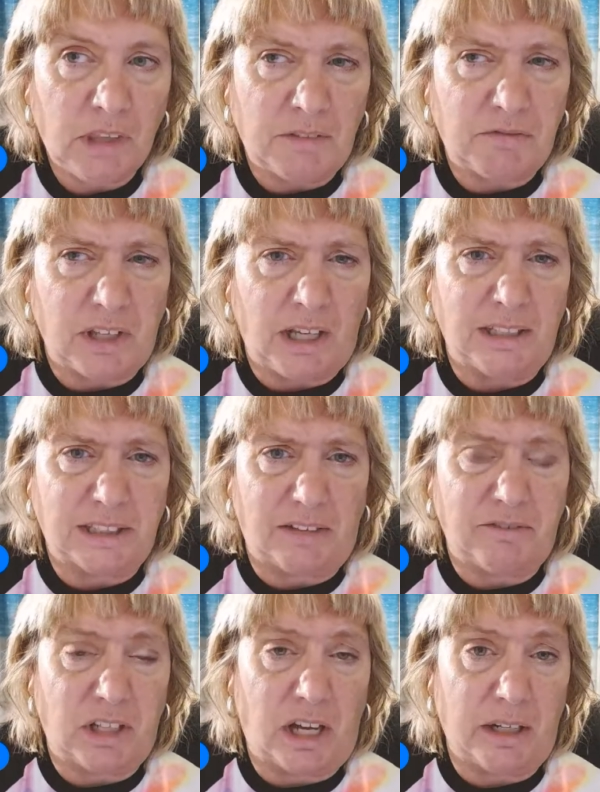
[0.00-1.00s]
if things
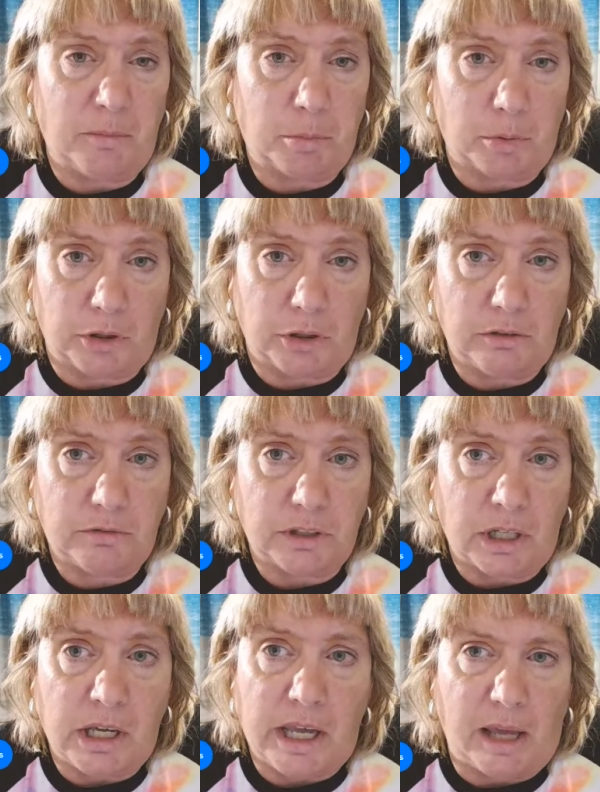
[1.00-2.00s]
have not improved,
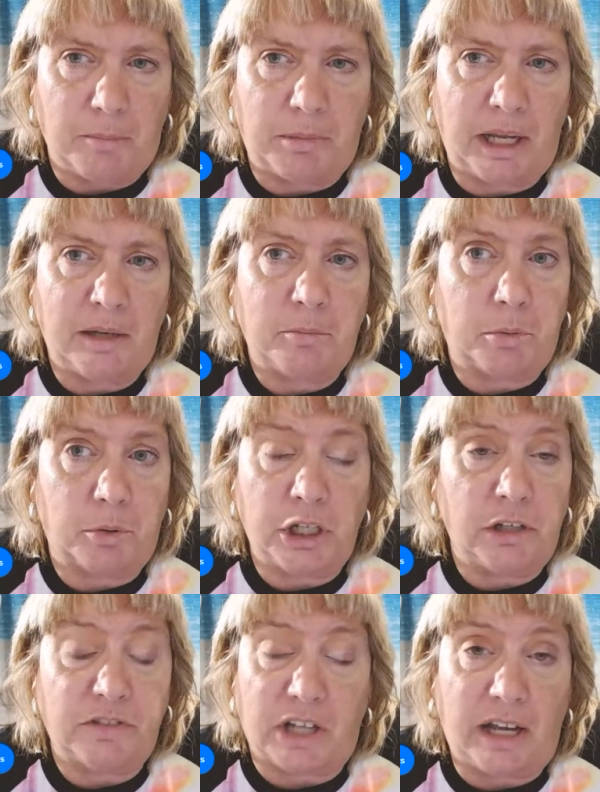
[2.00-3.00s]
and by improved,